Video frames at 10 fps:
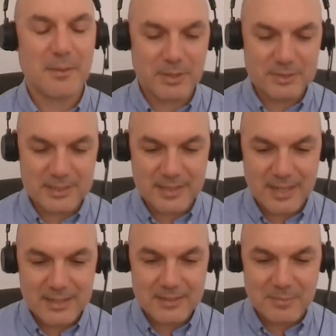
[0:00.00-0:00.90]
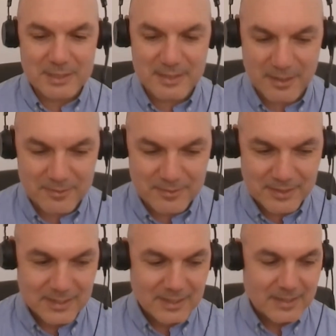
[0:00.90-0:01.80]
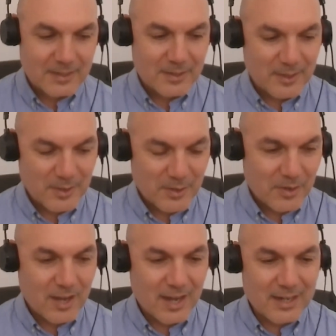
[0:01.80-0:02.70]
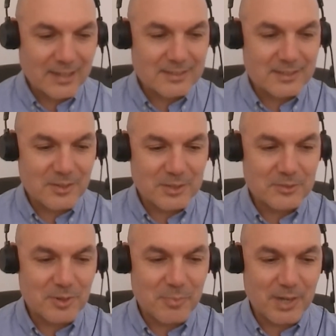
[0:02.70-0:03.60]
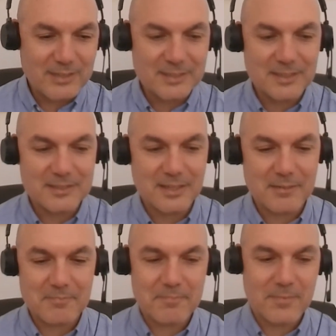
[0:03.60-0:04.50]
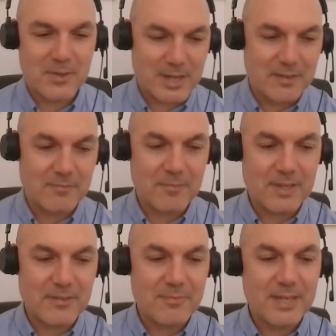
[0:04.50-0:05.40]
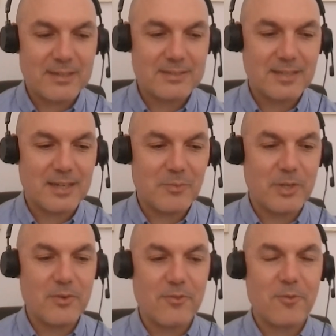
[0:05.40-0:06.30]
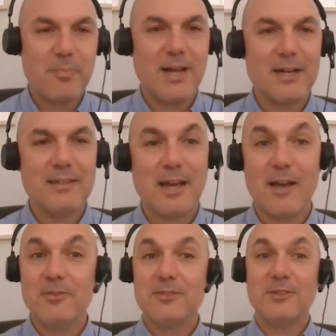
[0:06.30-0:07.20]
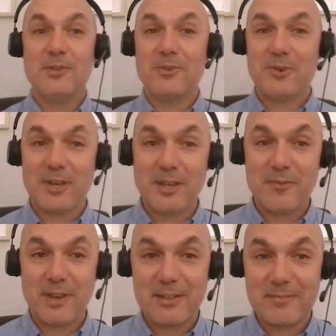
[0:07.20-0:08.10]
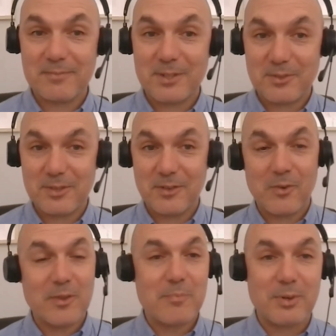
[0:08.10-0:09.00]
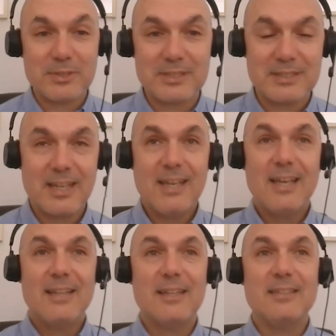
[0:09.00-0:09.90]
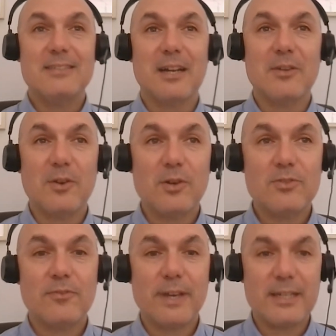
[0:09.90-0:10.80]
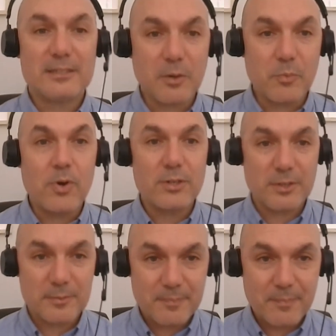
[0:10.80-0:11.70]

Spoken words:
because as an architect myself, a client going to a practice and saying, "Okay, give me a design. We'll go for planning. I don't know if all the process. There is a lot of extra work.